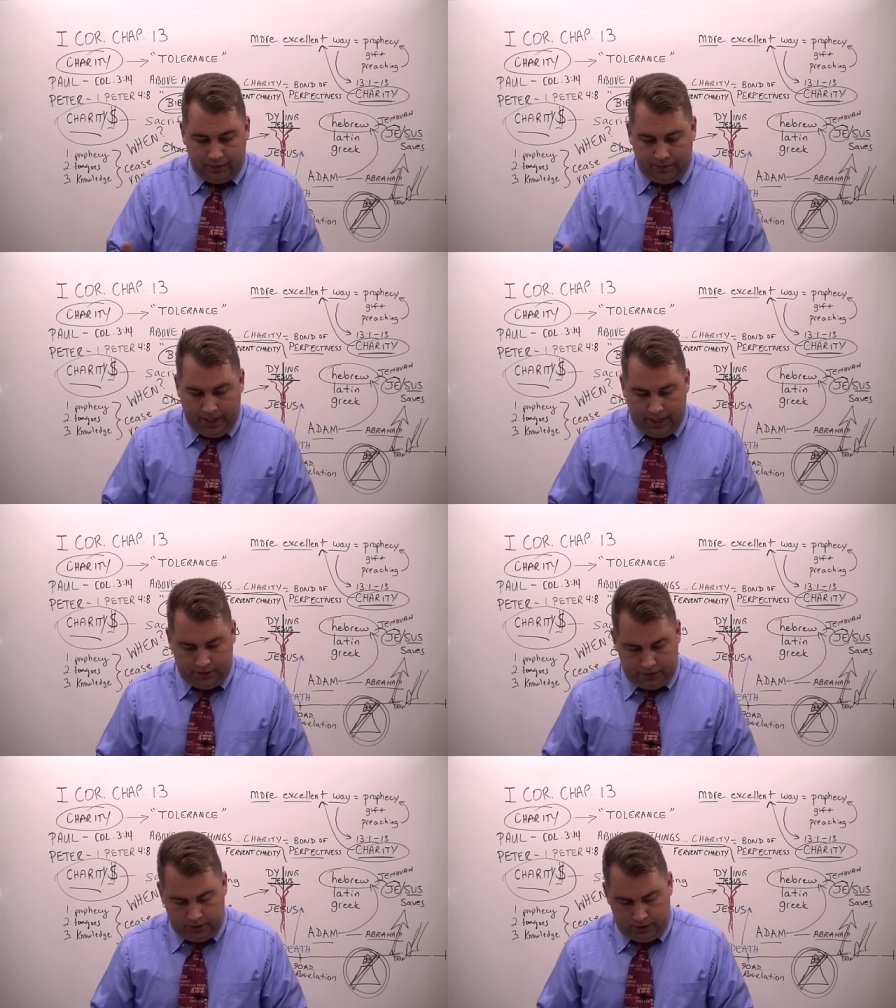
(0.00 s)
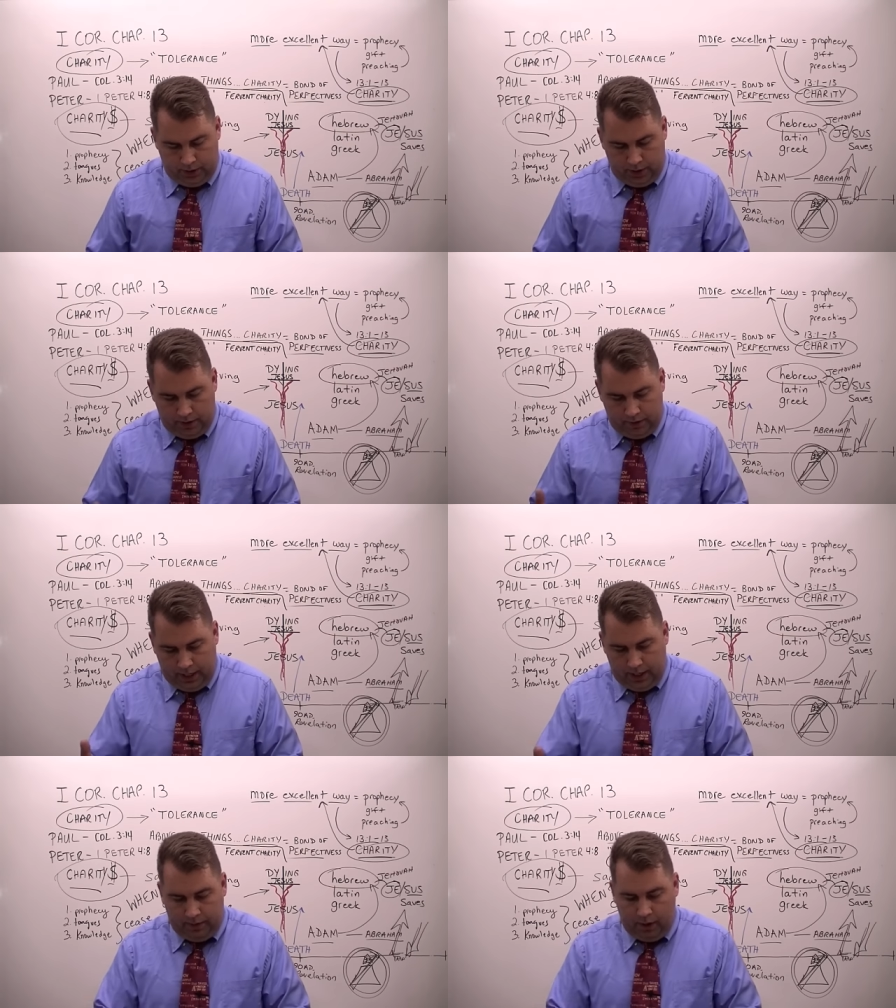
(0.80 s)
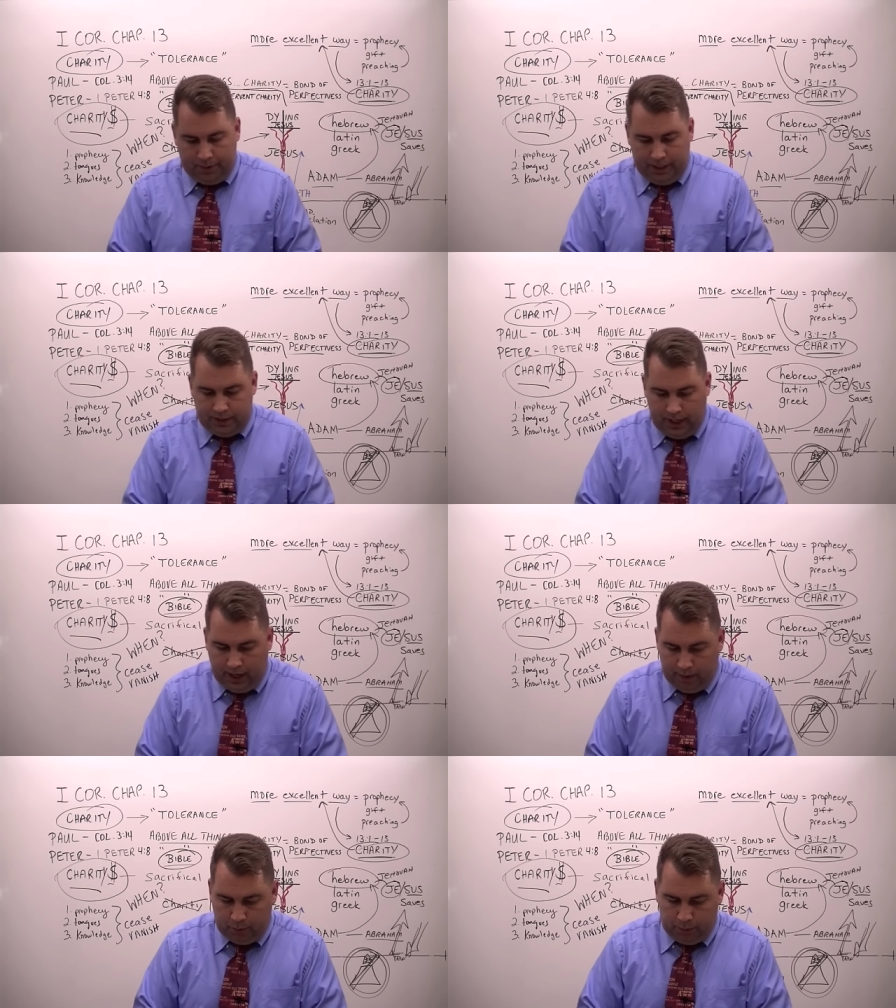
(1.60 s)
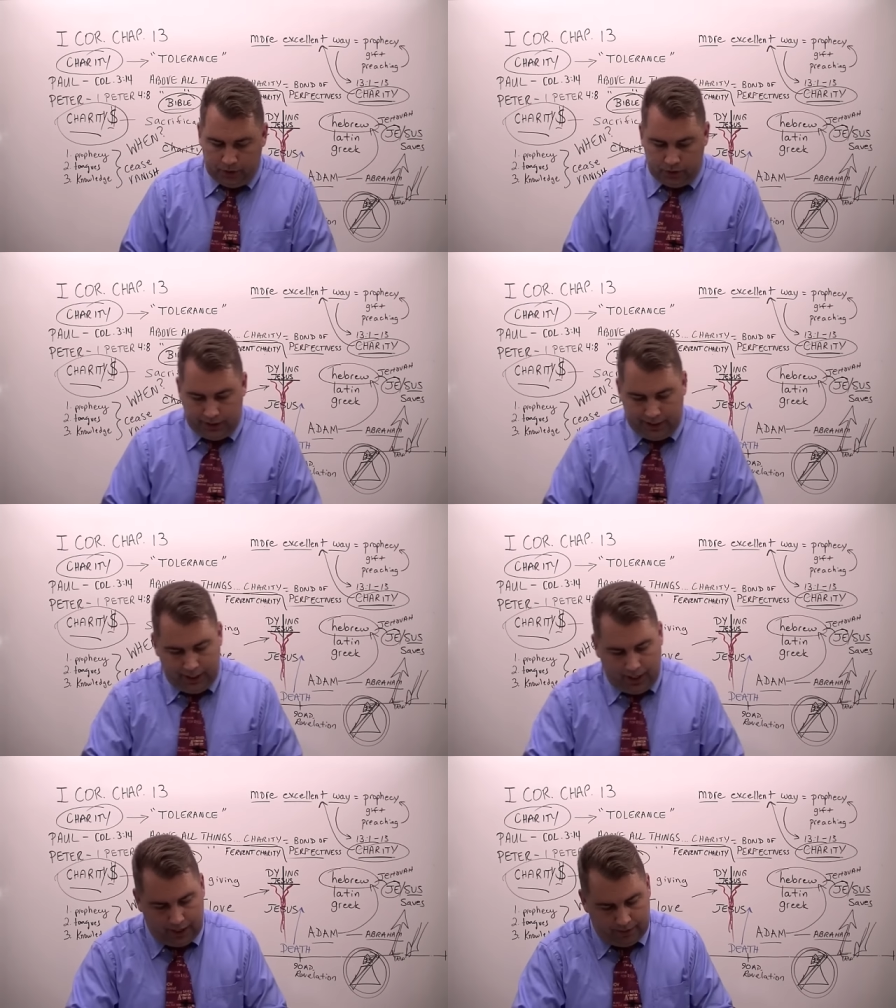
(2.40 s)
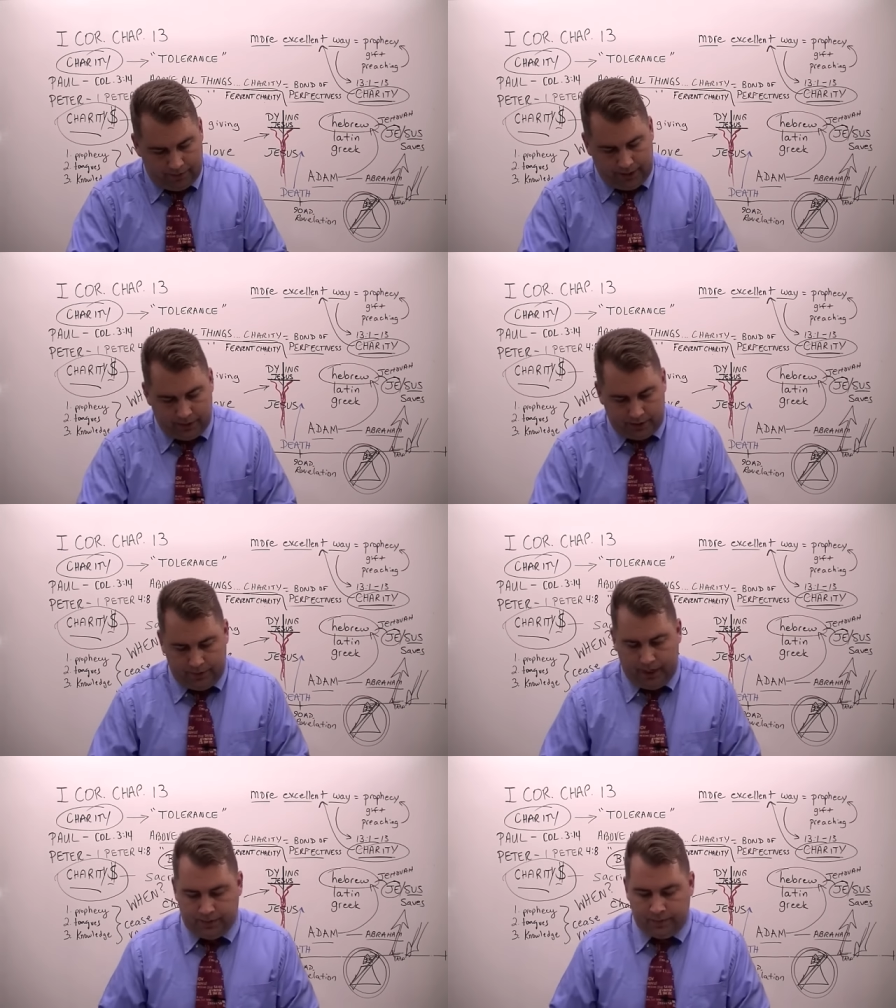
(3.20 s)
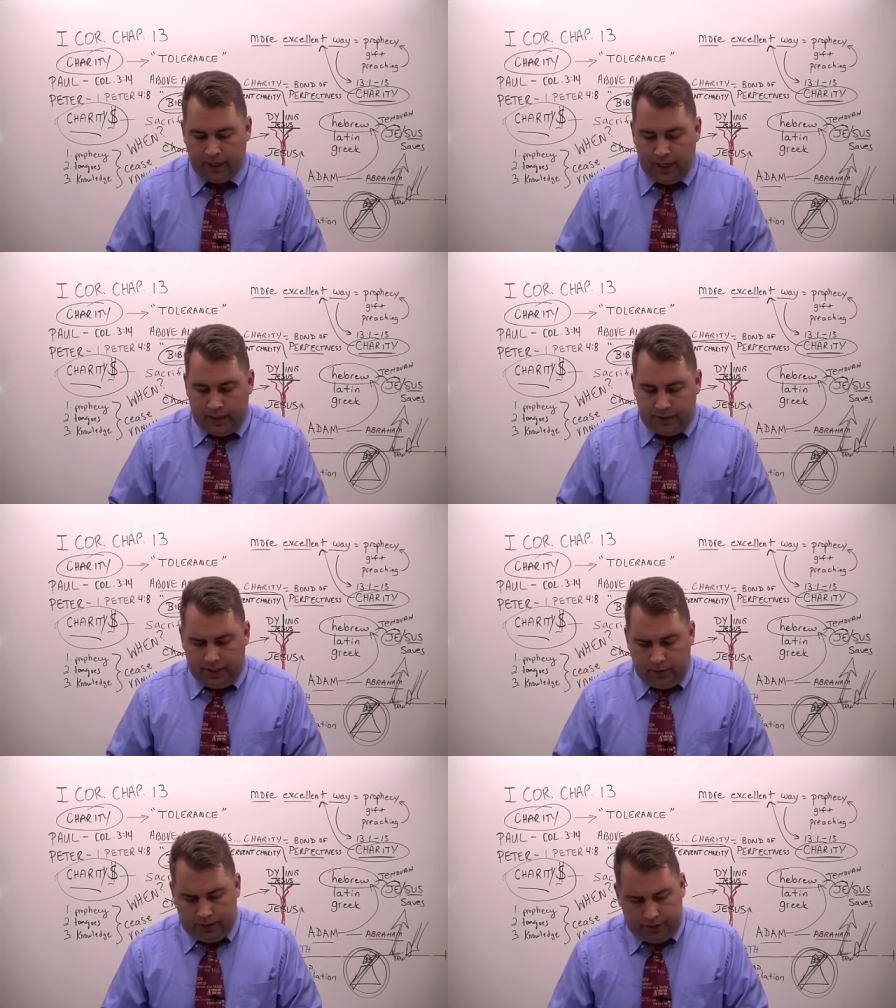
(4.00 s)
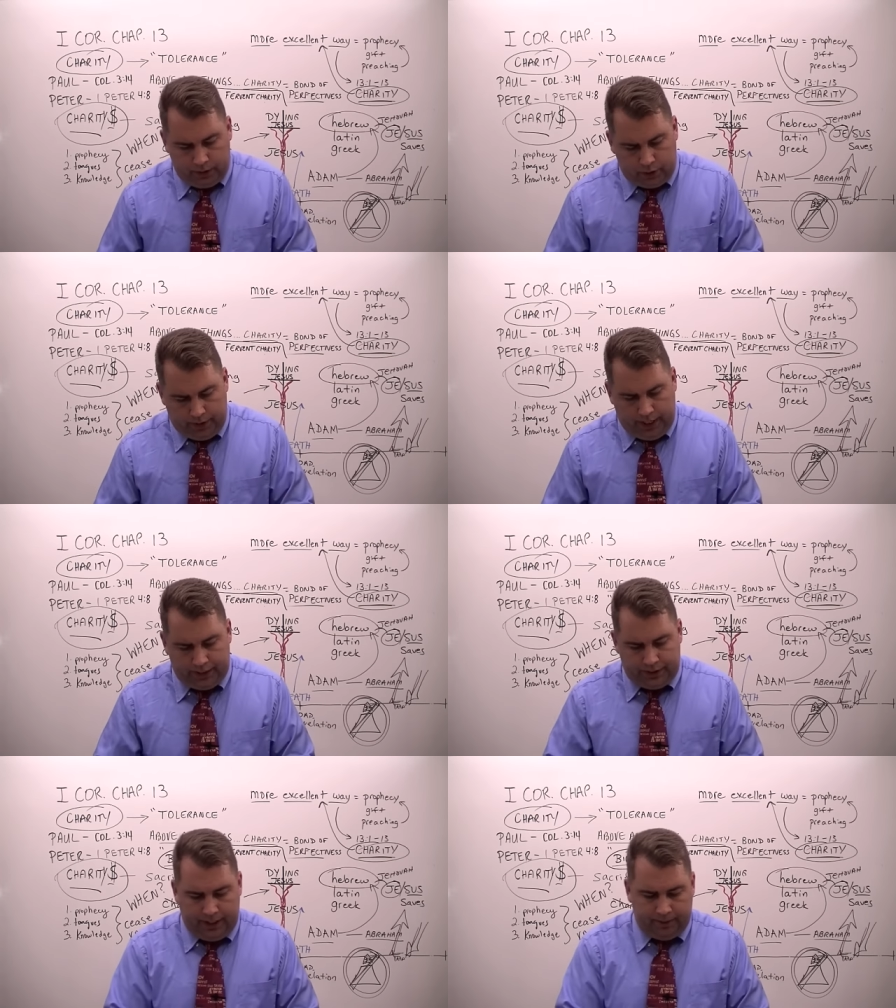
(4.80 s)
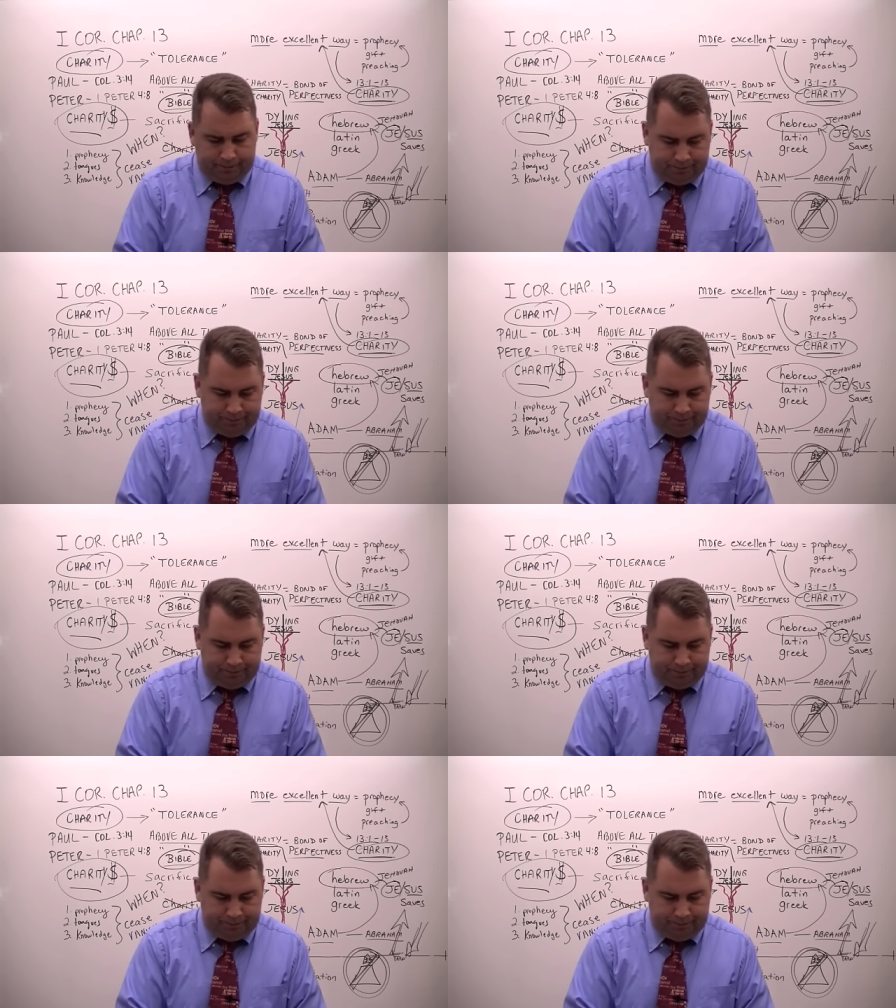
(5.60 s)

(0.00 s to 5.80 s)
to face. Then there'll be a time when we'll see God face to face. 2 Corinthians 3.18.